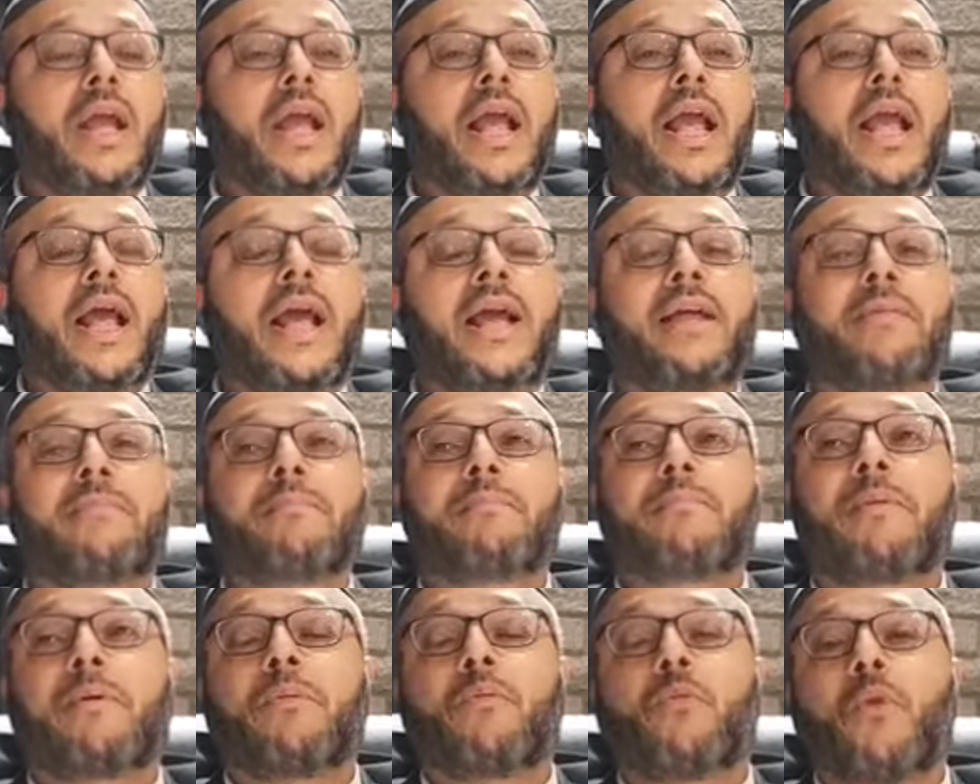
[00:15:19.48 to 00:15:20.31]

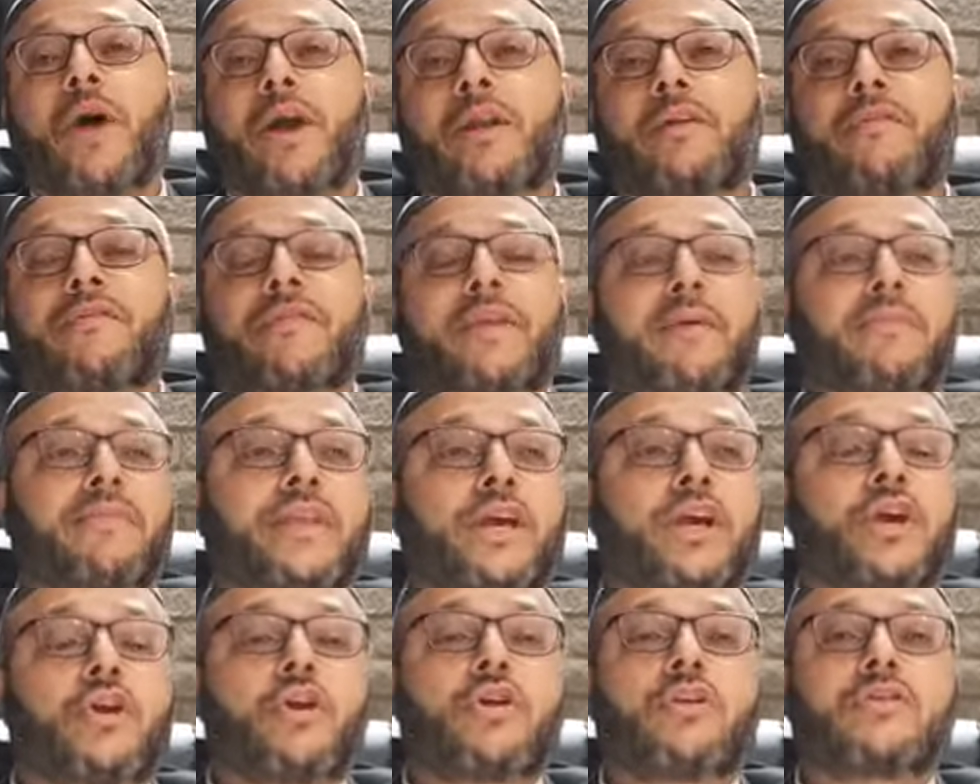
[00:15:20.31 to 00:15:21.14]
and one of them, the
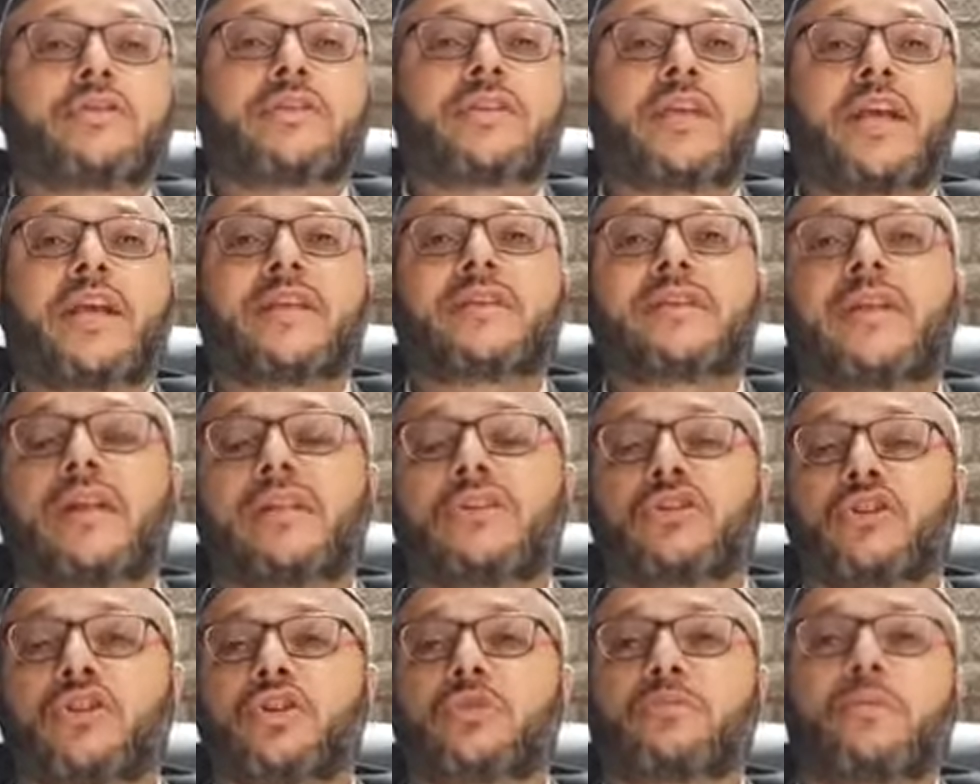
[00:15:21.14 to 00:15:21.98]
girl said
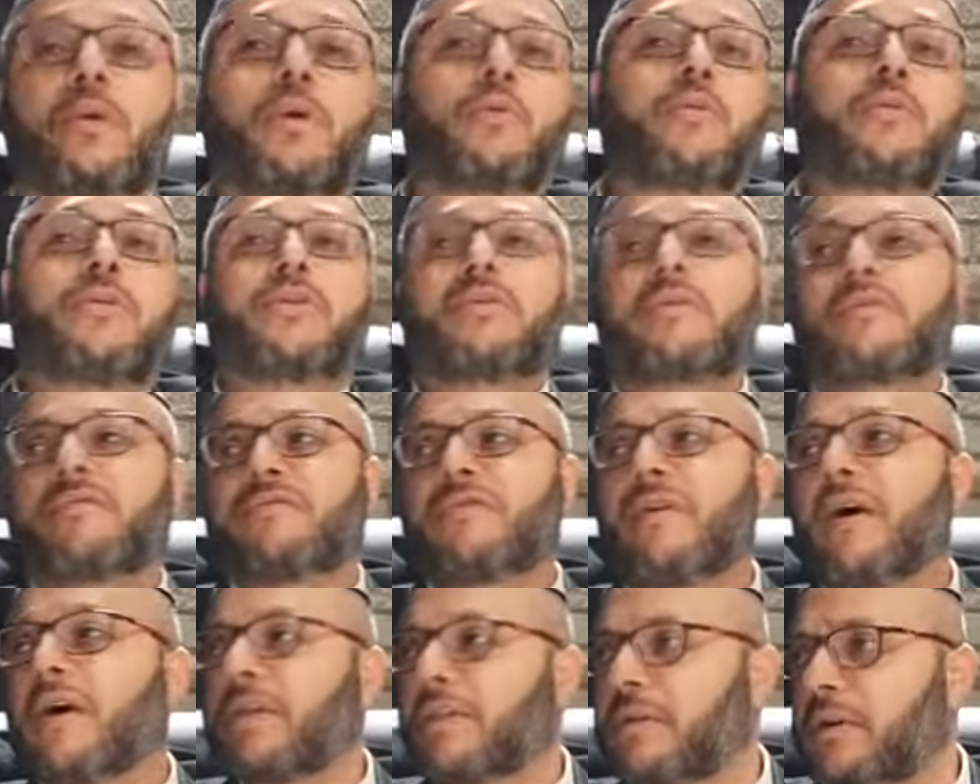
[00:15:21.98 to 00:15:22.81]
that she spoke with her
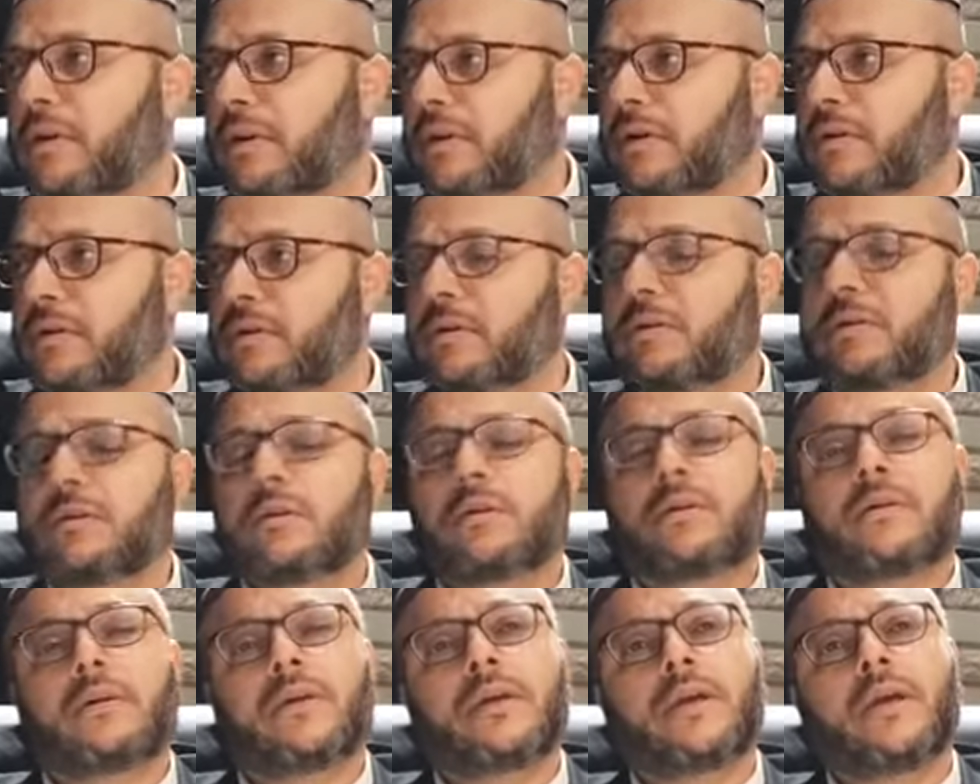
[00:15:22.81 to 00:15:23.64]
father
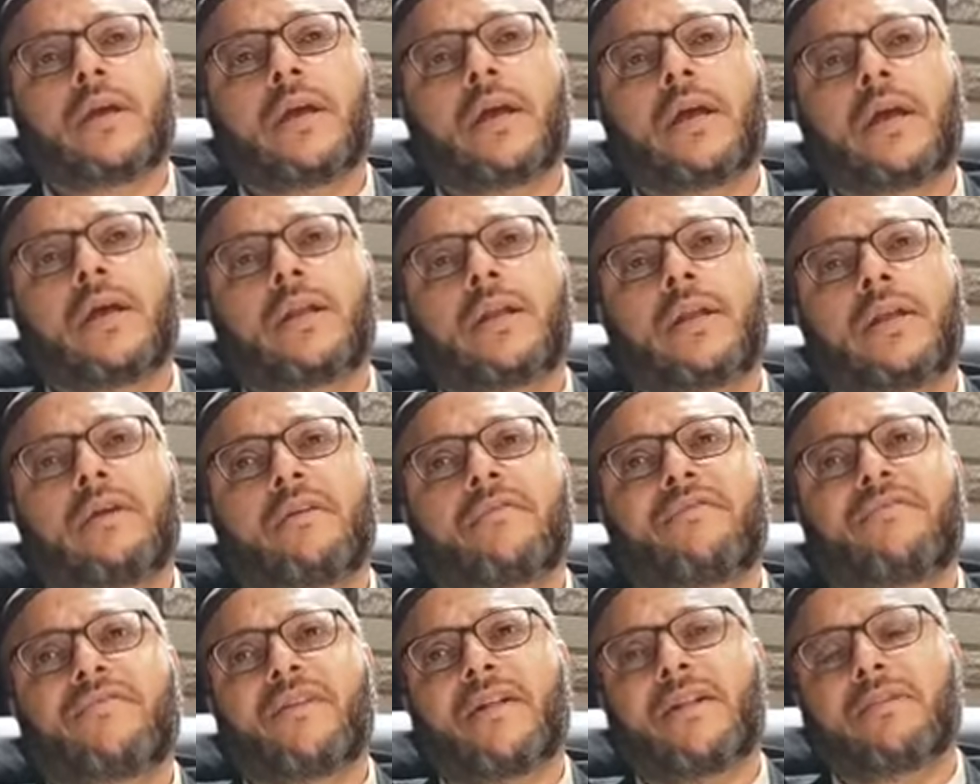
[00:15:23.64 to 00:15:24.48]
and he
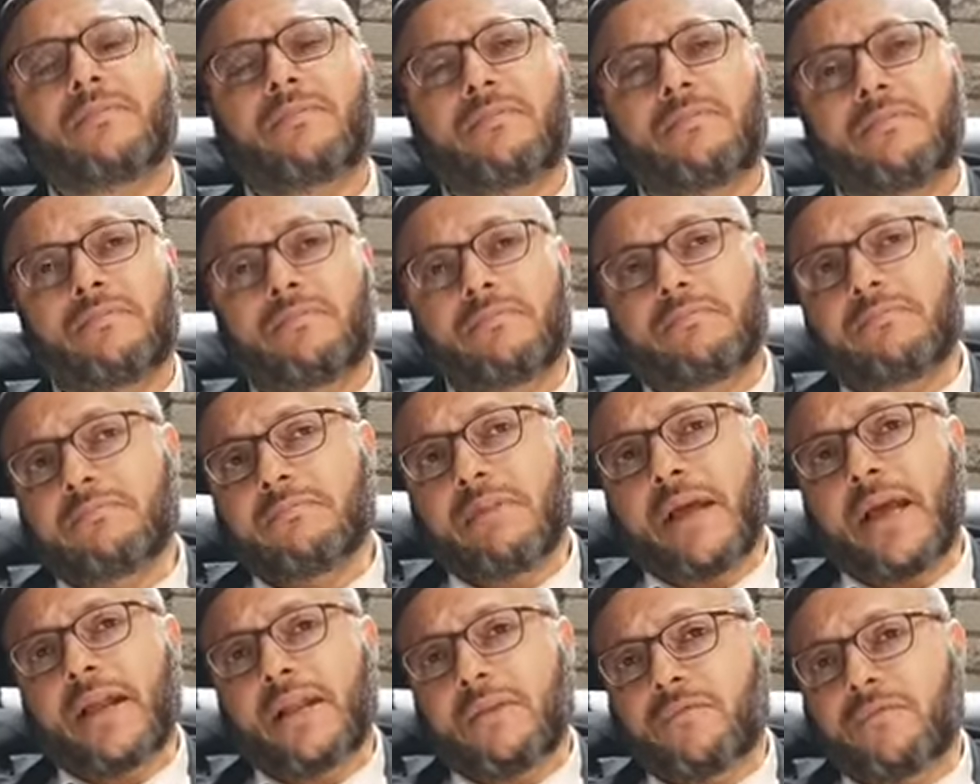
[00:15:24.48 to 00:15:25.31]
felt
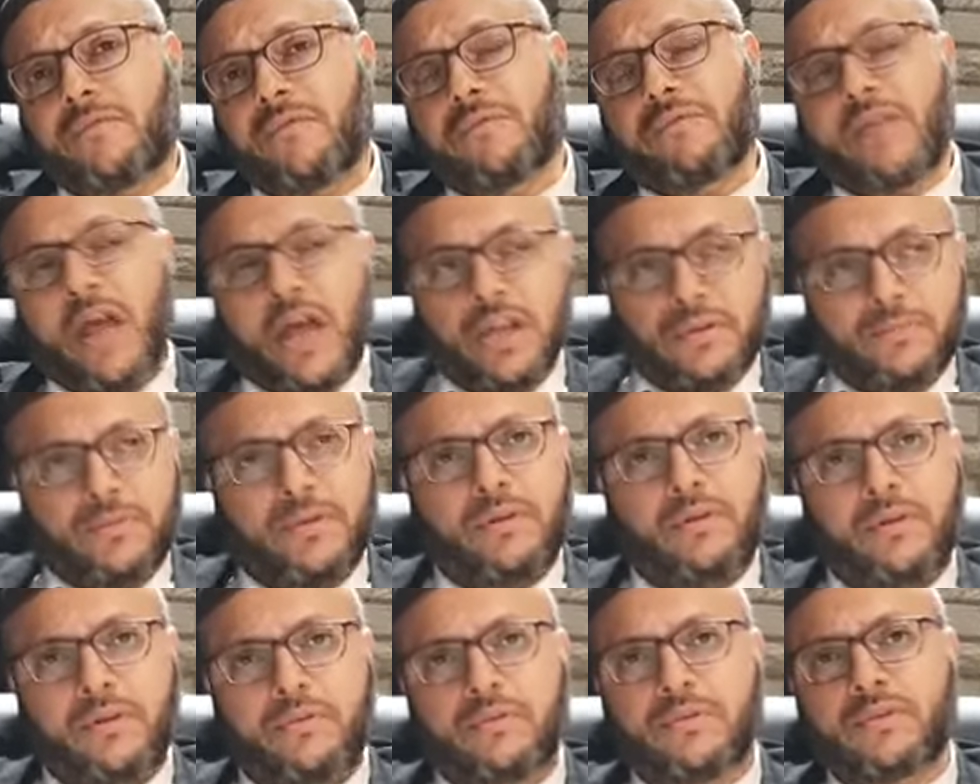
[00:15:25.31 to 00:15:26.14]
badly from the
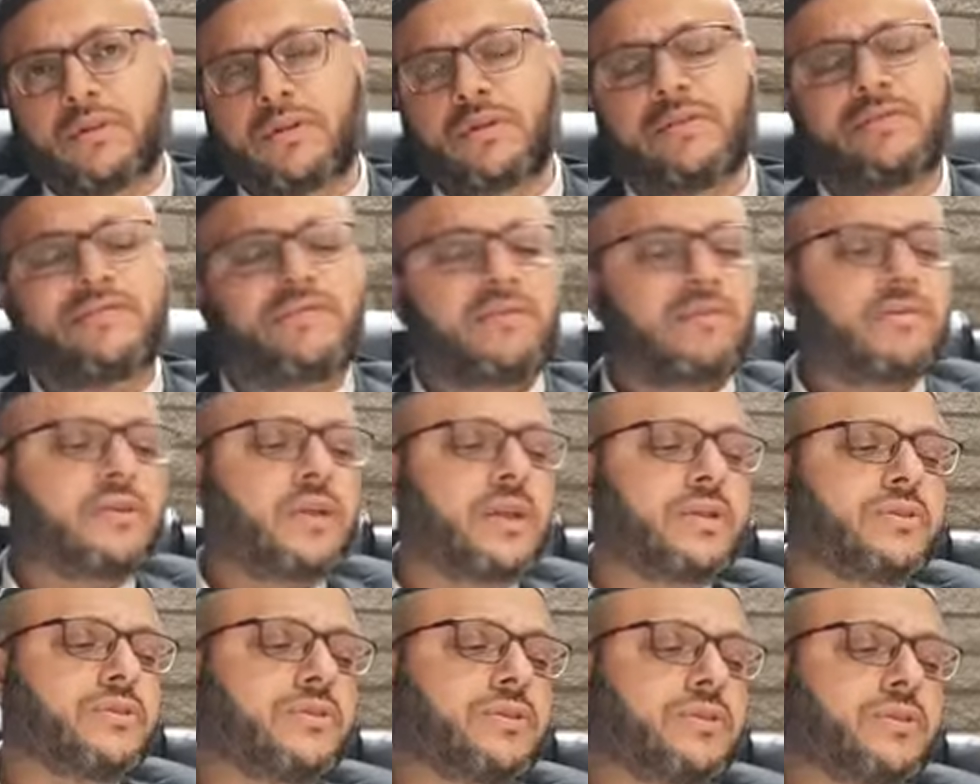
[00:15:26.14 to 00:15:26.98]
hospital. He was on the phone
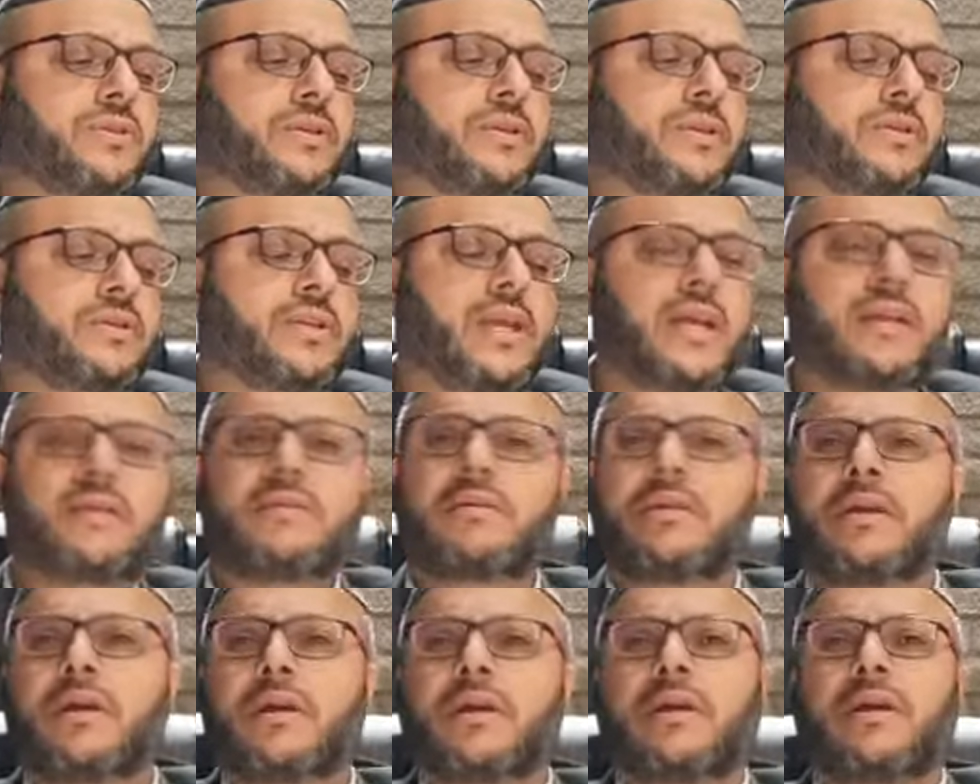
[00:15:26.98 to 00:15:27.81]
and he said,
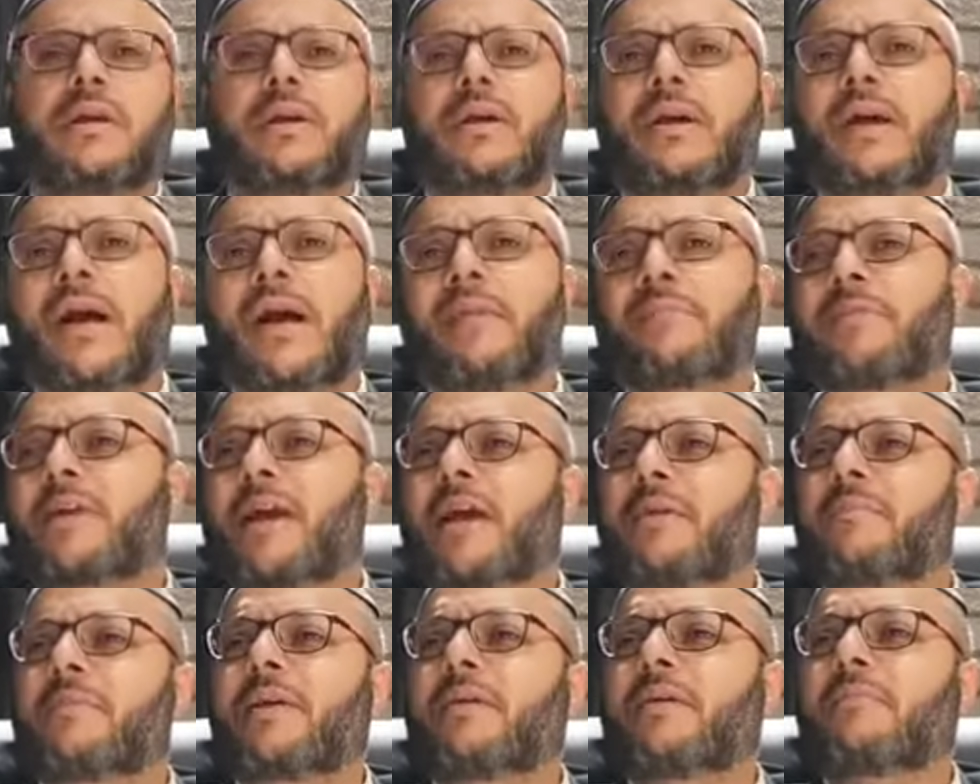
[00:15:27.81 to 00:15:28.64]
I'm
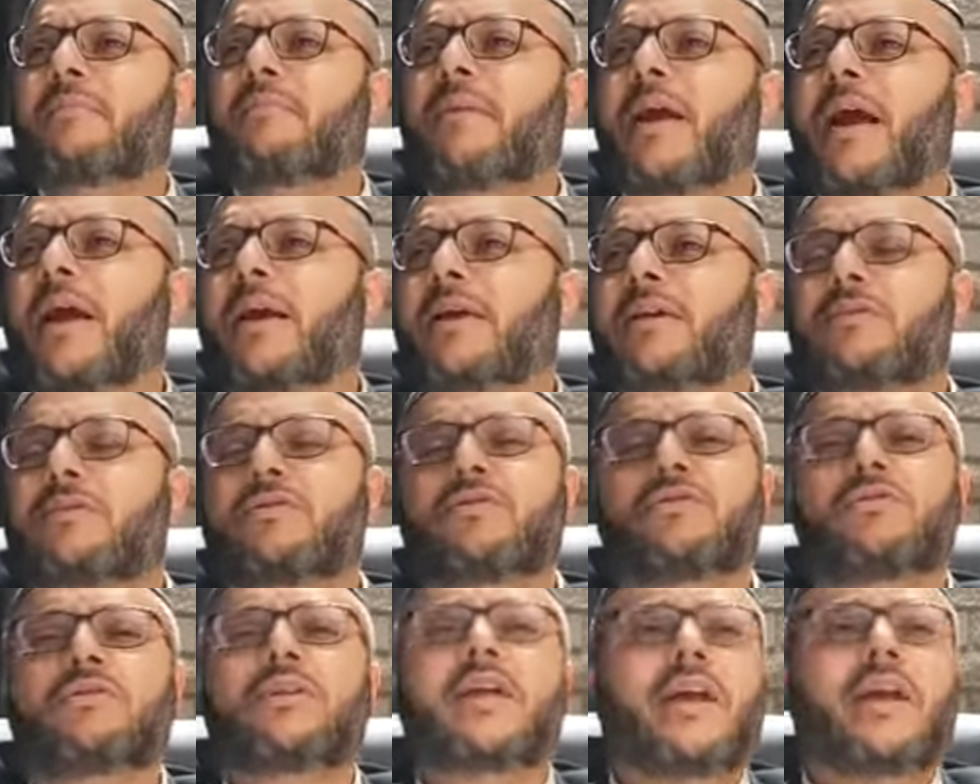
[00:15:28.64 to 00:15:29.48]
coming back in
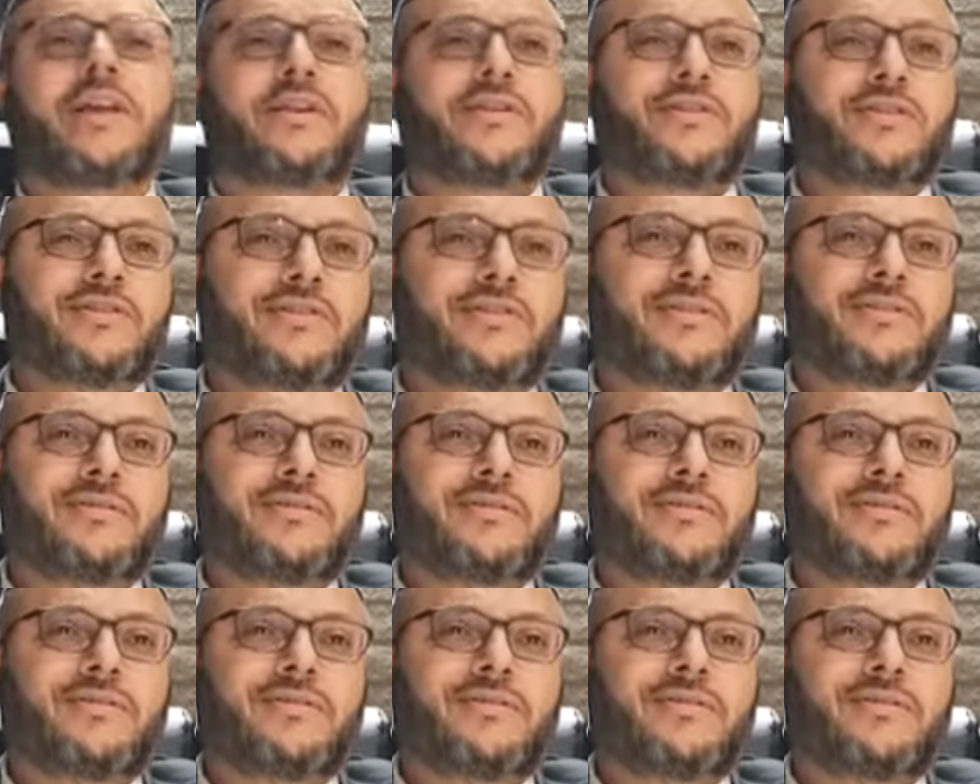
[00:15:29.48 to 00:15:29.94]
2 days.